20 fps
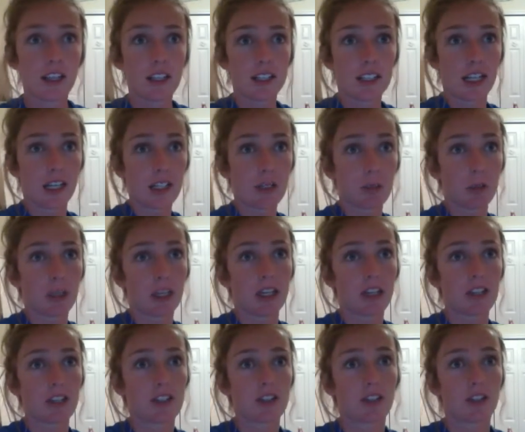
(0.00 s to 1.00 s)
takes
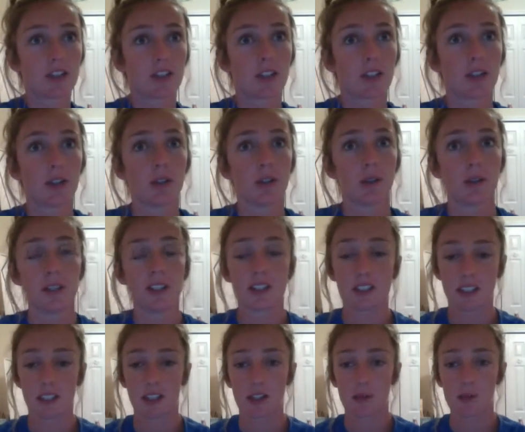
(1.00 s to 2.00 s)
place through
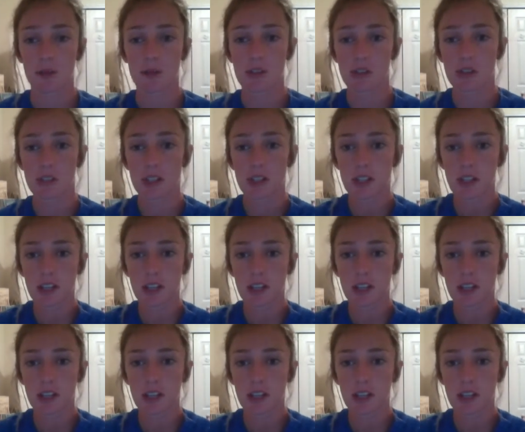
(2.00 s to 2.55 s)
schemes.